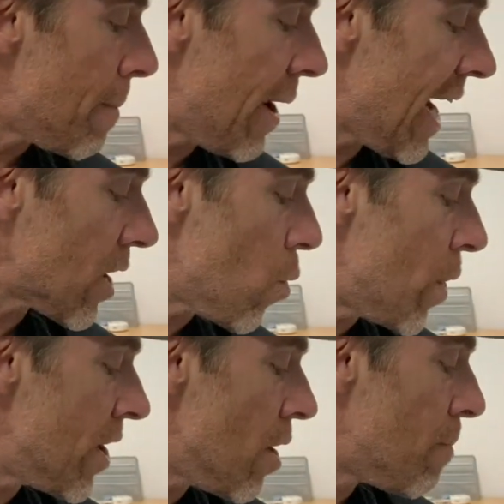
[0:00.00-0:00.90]
Black
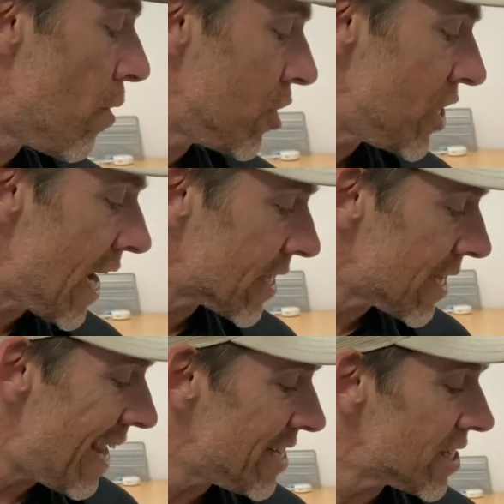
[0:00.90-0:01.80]
Widow Project.
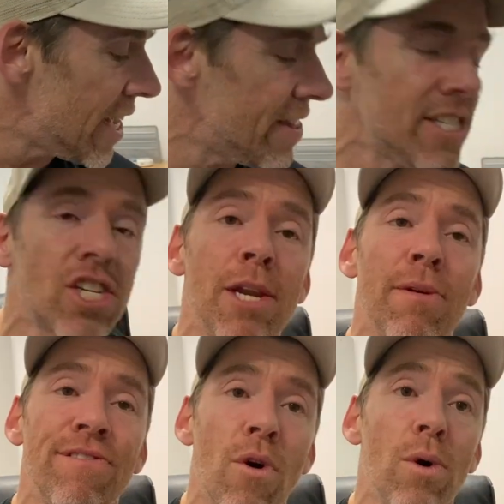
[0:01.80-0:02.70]
Allegedly, this is going to be
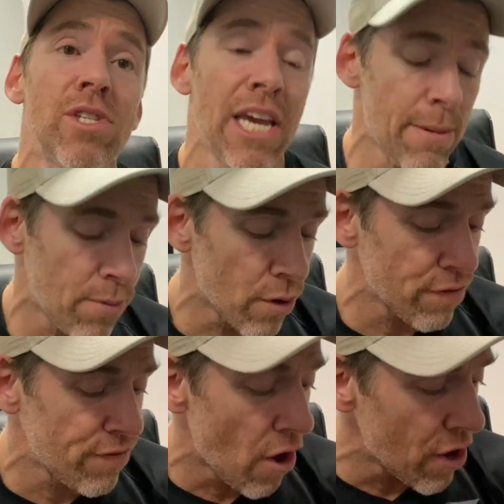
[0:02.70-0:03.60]

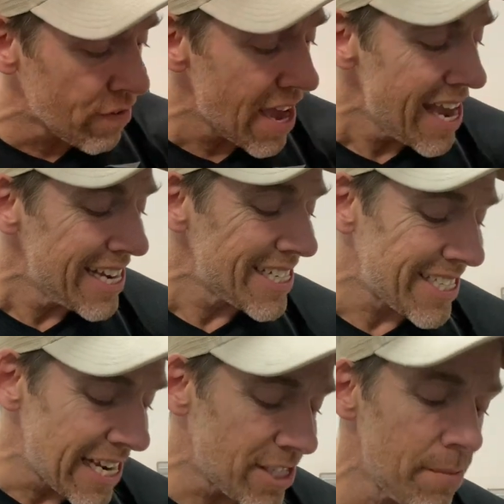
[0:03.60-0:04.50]
14.5
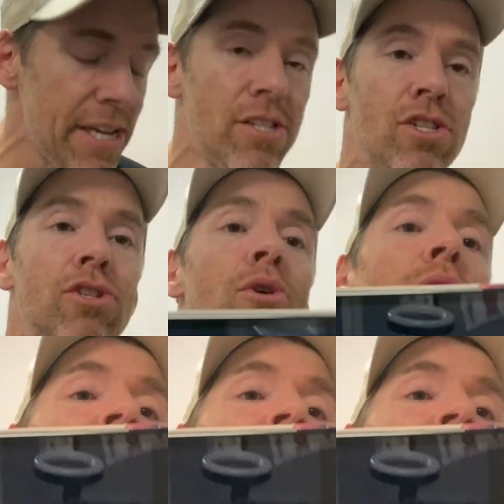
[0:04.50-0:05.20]
centimetres tall